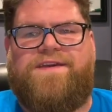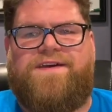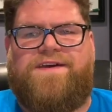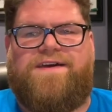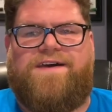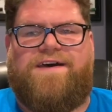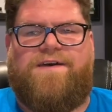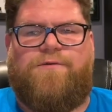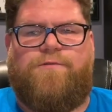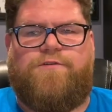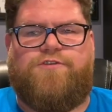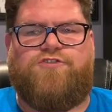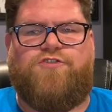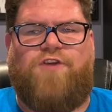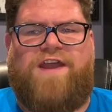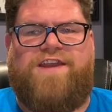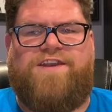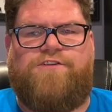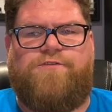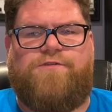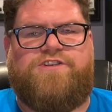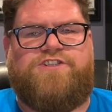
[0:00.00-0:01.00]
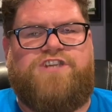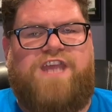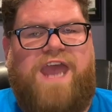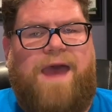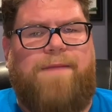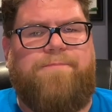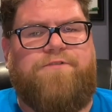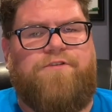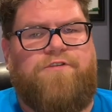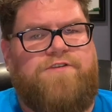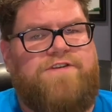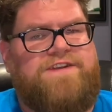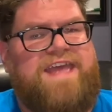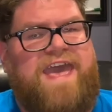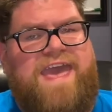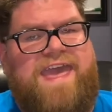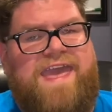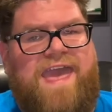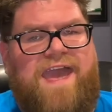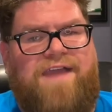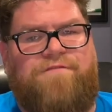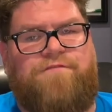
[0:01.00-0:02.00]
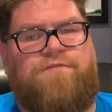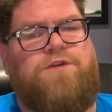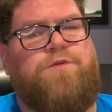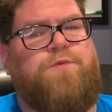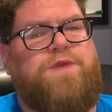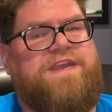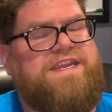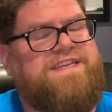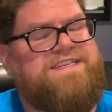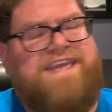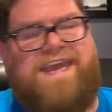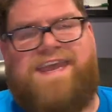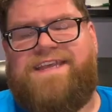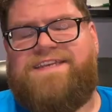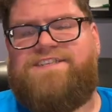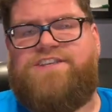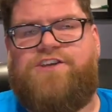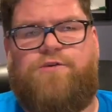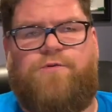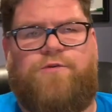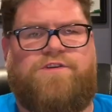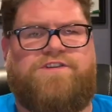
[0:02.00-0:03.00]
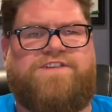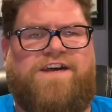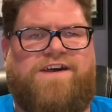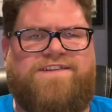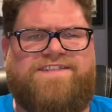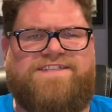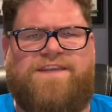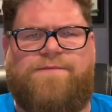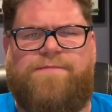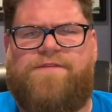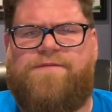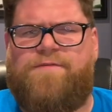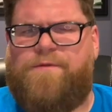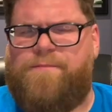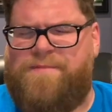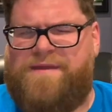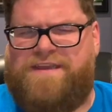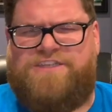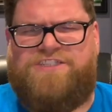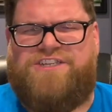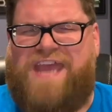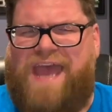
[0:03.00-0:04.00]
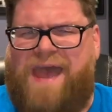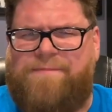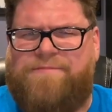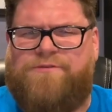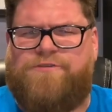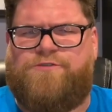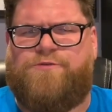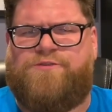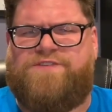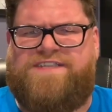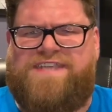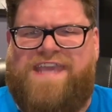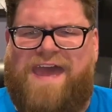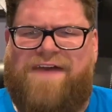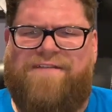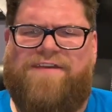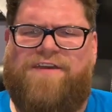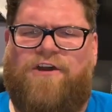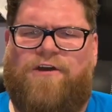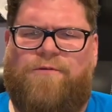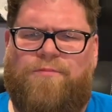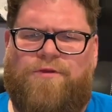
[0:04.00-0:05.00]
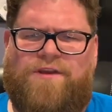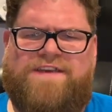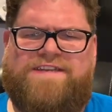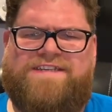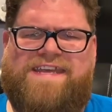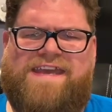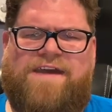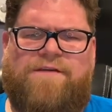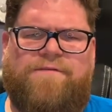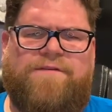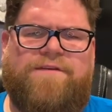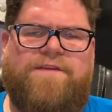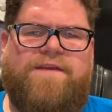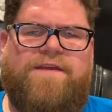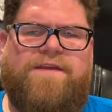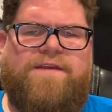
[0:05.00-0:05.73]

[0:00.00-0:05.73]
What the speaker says: We'll try to do a chapter a day every weekday until we're done. Some of them are big chapters. We'll see how they all break down.